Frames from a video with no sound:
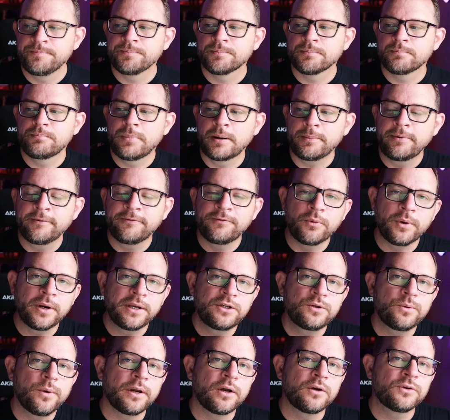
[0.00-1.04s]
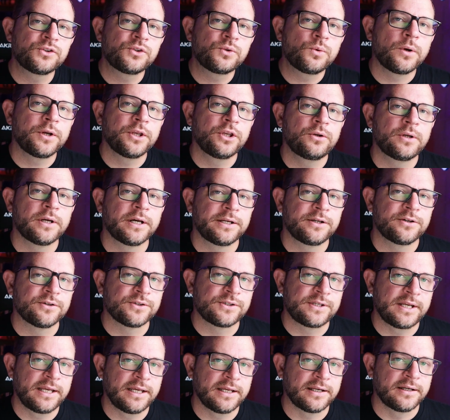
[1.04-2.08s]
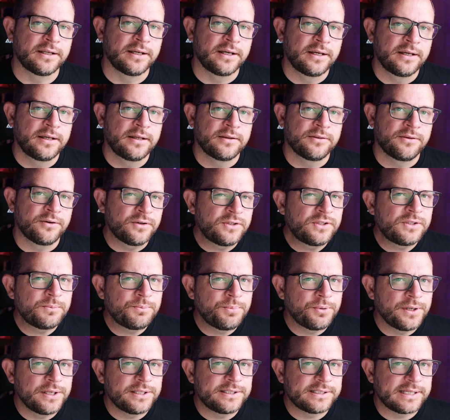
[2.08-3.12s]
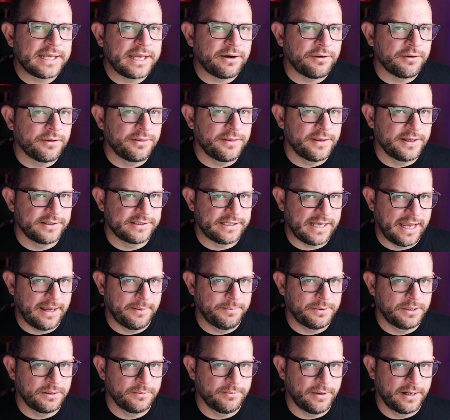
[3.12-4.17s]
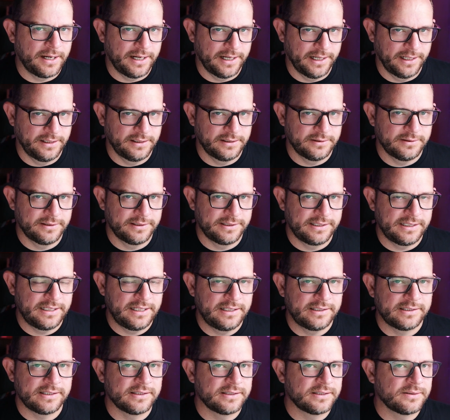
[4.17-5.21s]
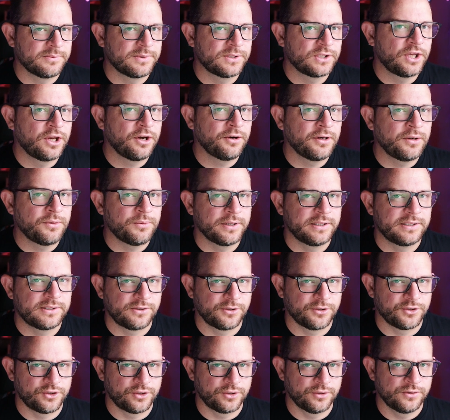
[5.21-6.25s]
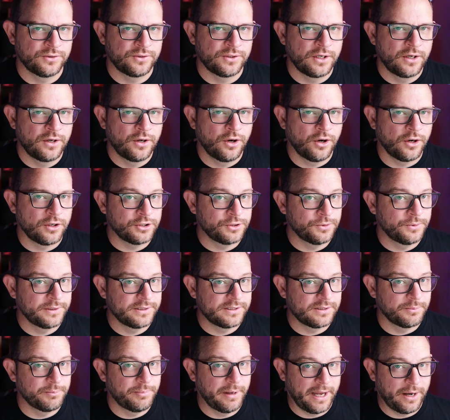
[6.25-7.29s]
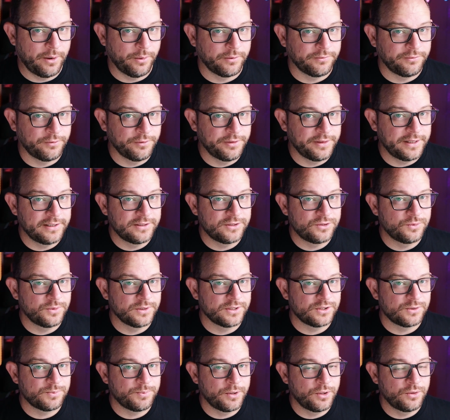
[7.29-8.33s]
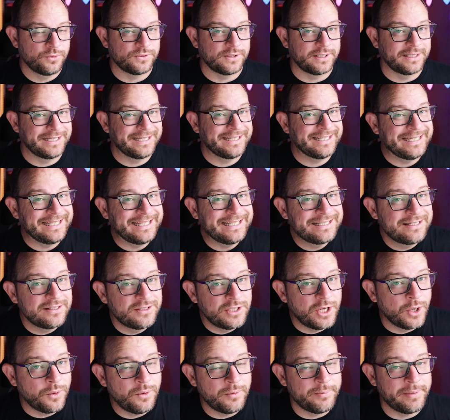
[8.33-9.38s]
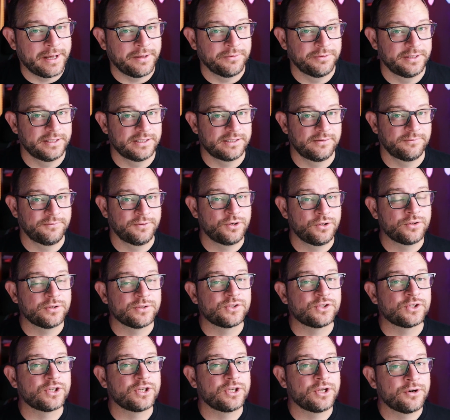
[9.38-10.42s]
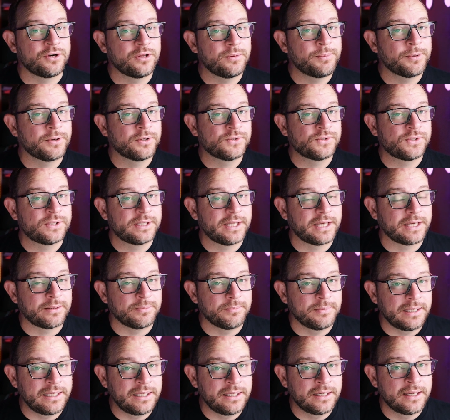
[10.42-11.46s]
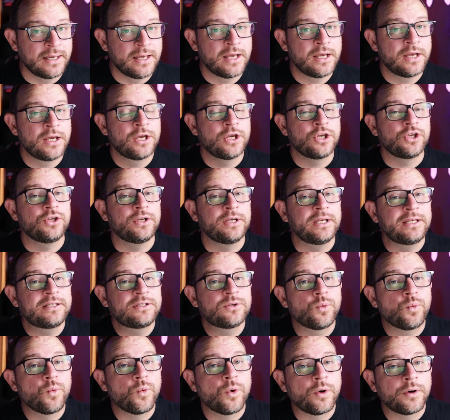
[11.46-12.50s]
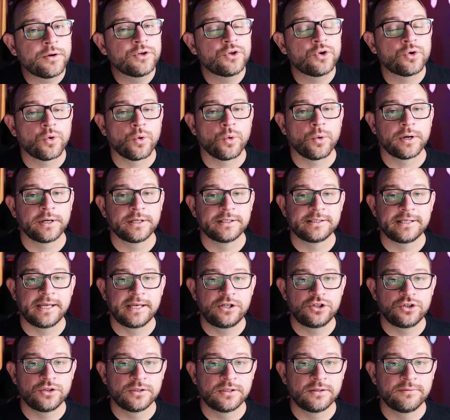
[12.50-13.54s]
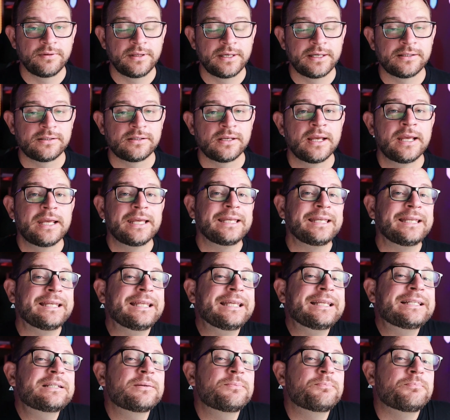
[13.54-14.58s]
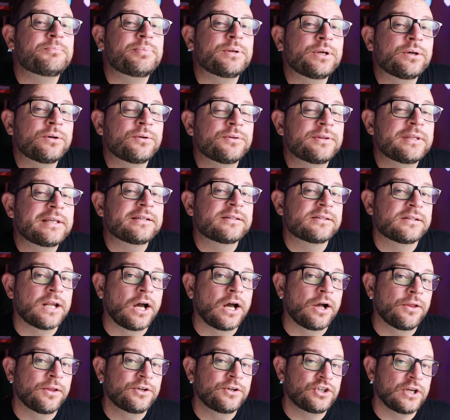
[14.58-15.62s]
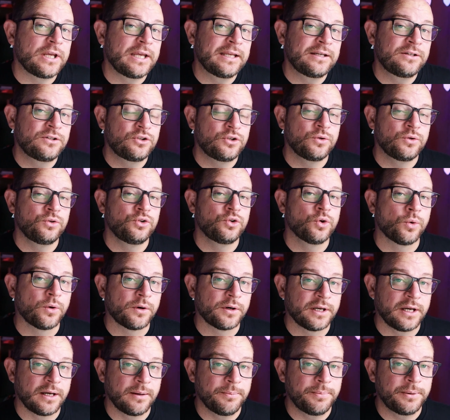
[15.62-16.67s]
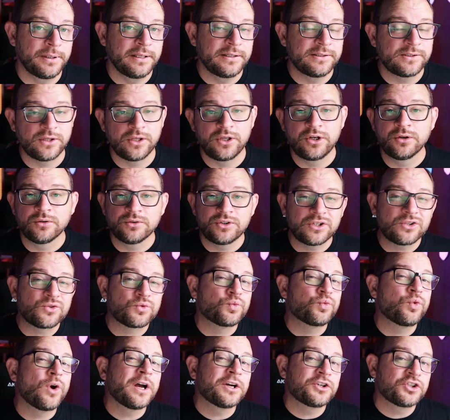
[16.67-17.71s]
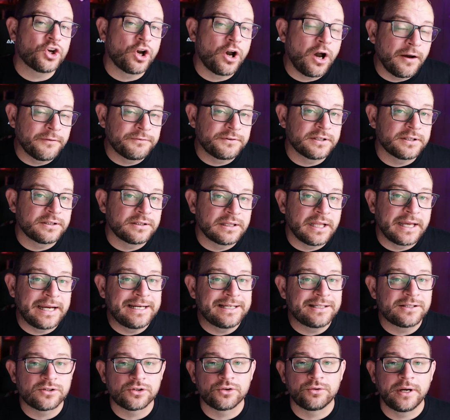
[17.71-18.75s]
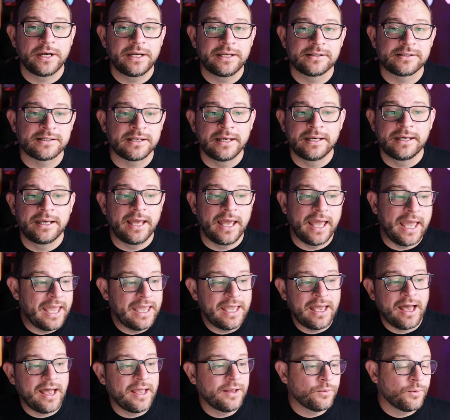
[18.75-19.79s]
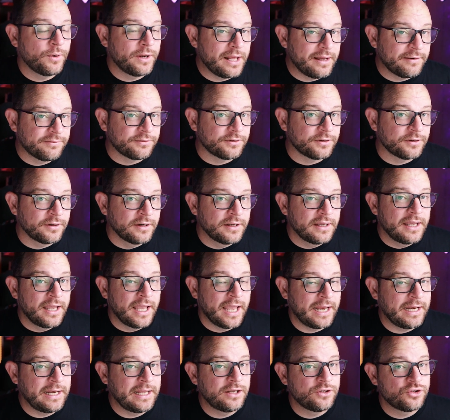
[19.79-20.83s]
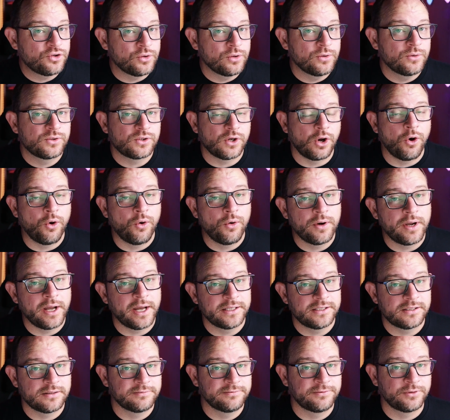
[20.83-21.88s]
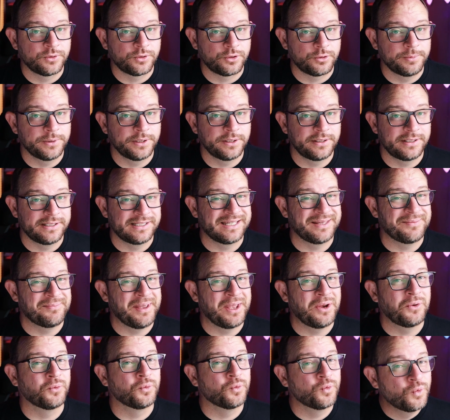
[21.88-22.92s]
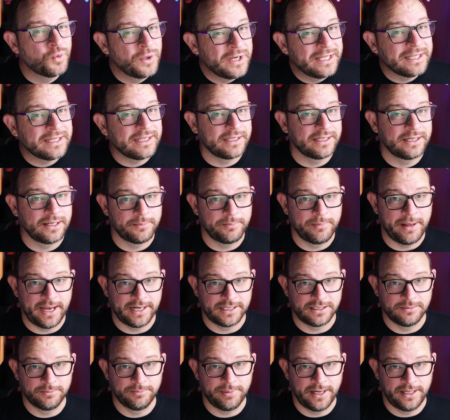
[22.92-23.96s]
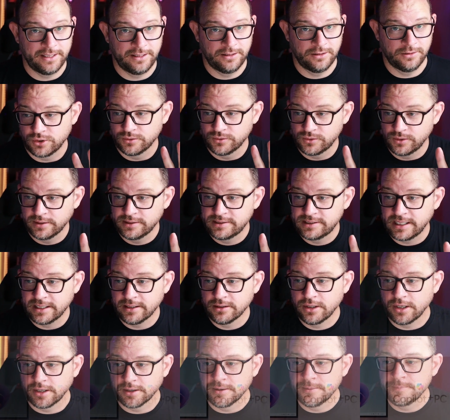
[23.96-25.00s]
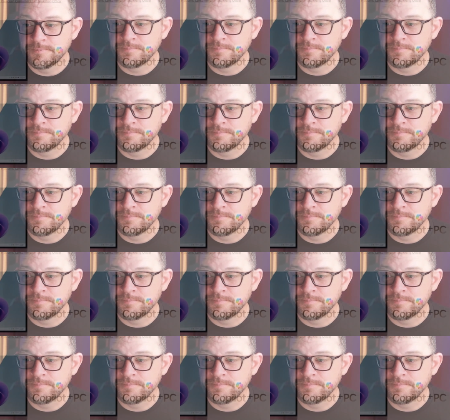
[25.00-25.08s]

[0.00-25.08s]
But before I do, I also want you to understand there's some pretty scary things happening behind the scenes, and some security researchers are doing some powerful things to expose it. You need to know about this. If you're a security person like me, you need to warn your organizations of this. You need to build this knowledge into your company so that you don't just rush off to the latest, greatest AI, whatever, and introduce all kinds of vulnerabilities that may really come back to bite you. So let's take a look.